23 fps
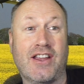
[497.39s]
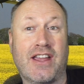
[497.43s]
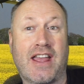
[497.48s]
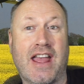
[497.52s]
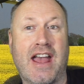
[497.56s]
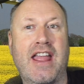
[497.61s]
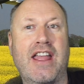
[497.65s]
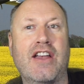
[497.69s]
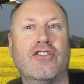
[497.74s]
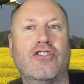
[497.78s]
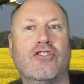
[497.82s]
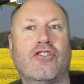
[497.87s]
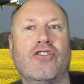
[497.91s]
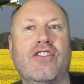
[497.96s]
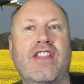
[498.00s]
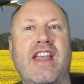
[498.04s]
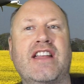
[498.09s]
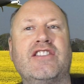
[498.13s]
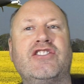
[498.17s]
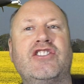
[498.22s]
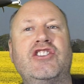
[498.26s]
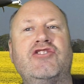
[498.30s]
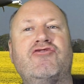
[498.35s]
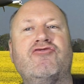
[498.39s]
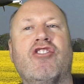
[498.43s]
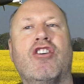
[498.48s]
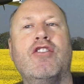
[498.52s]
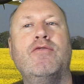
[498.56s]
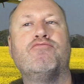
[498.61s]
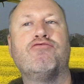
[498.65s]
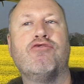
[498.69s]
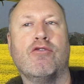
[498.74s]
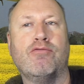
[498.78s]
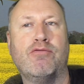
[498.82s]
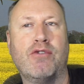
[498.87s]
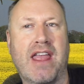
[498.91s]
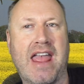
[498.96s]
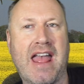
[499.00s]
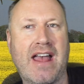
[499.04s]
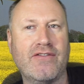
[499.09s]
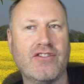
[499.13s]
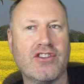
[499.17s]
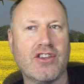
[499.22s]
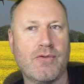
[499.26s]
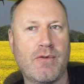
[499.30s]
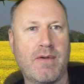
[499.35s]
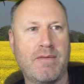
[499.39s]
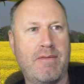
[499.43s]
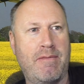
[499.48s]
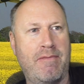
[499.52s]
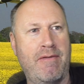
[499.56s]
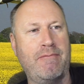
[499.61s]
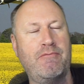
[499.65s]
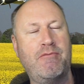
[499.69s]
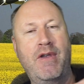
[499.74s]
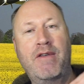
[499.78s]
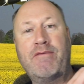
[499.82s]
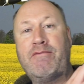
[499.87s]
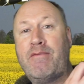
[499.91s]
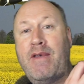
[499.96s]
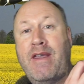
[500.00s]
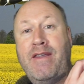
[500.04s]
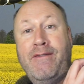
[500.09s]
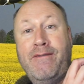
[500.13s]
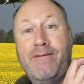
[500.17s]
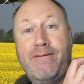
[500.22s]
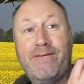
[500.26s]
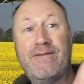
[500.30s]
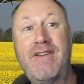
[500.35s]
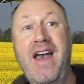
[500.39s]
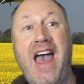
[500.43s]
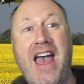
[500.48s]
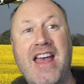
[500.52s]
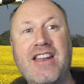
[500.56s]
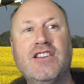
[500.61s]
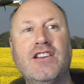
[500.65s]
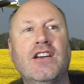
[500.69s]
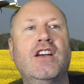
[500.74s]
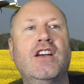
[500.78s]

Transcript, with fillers: okay, and all the anti-drone propaganda we've been fed